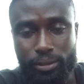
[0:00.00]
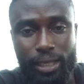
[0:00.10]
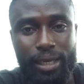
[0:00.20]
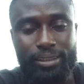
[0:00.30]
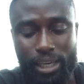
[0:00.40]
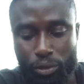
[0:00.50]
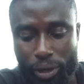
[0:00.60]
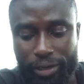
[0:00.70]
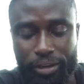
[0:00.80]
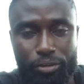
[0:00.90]
that is a
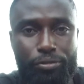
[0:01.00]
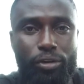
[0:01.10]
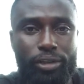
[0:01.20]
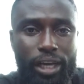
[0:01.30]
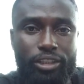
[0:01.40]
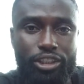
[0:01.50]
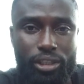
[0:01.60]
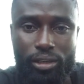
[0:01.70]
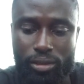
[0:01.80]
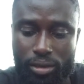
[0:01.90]
great deal for that
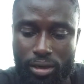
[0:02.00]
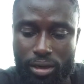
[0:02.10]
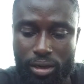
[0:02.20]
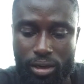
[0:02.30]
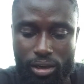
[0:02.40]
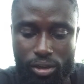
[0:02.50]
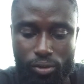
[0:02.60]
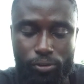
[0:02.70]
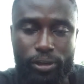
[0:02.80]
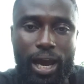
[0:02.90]
chair. You
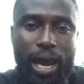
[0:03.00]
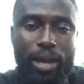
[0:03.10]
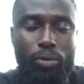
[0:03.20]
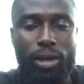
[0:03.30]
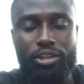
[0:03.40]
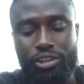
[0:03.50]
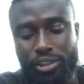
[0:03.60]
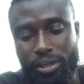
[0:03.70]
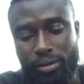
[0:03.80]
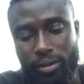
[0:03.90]
know, for that high quality
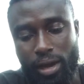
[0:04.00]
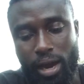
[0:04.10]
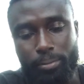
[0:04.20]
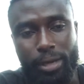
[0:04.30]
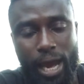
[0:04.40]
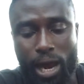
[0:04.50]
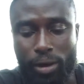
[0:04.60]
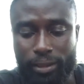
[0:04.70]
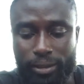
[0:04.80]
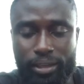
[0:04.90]
chair. Um, now
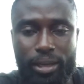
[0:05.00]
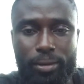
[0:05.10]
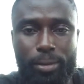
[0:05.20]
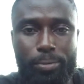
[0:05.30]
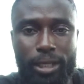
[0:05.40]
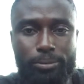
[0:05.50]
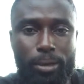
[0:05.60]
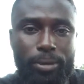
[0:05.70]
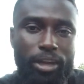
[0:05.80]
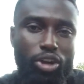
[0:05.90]
I think the, the price
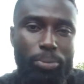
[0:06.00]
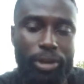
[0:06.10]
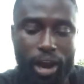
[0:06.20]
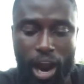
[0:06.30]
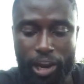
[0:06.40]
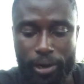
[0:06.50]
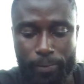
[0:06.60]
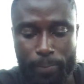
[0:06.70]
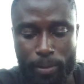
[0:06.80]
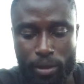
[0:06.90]
might be a little bit higher
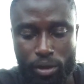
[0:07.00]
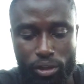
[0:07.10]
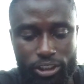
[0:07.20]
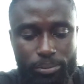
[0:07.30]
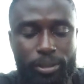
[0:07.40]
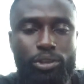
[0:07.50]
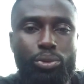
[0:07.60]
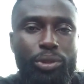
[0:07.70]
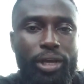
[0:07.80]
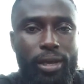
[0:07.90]
because it's been
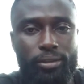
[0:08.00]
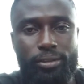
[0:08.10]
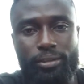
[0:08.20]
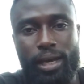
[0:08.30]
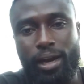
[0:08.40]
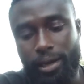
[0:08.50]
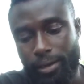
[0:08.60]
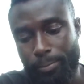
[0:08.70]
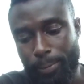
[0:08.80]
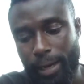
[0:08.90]
two years since I got
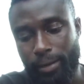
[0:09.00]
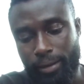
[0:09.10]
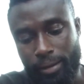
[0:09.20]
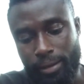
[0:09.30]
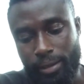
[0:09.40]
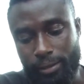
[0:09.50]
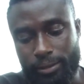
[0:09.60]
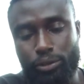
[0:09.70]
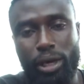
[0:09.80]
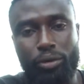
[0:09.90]
them, but it's
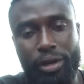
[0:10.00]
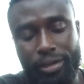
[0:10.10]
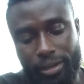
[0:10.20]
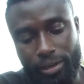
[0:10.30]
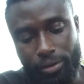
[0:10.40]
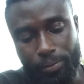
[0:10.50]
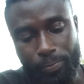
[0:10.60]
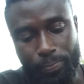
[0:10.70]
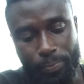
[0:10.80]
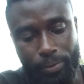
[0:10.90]
still a great deal
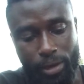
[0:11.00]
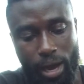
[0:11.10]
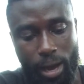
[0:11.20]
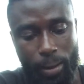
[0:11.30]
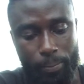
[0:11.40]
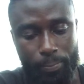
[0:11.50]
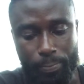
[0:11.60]
um,